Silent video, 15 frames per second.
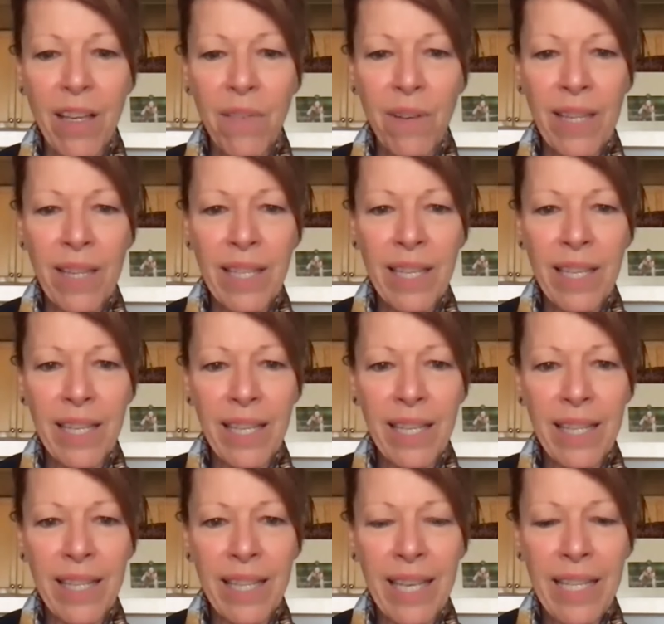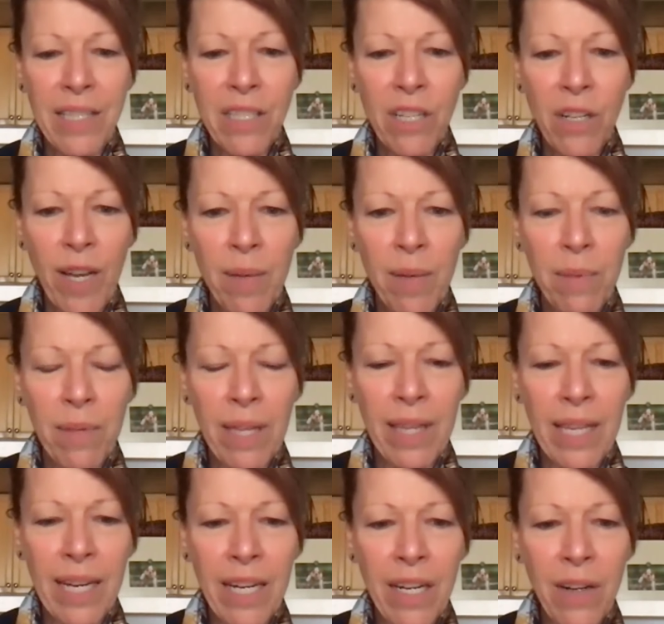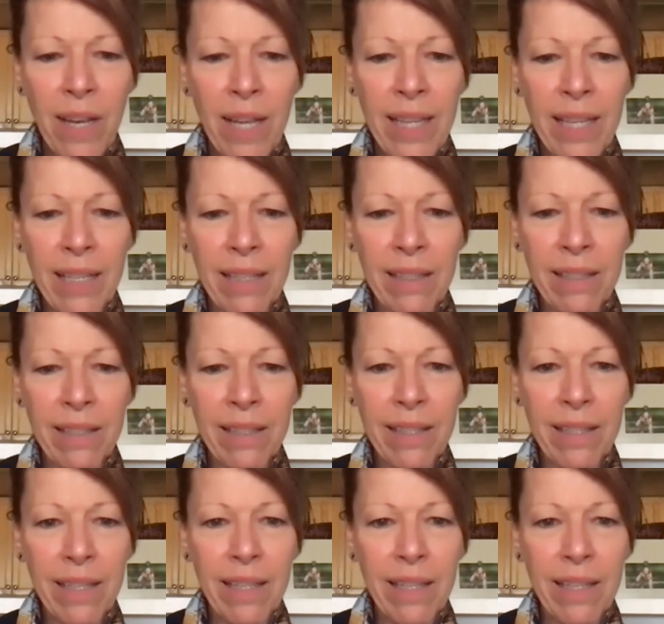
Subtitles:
You've got the Instagram there and the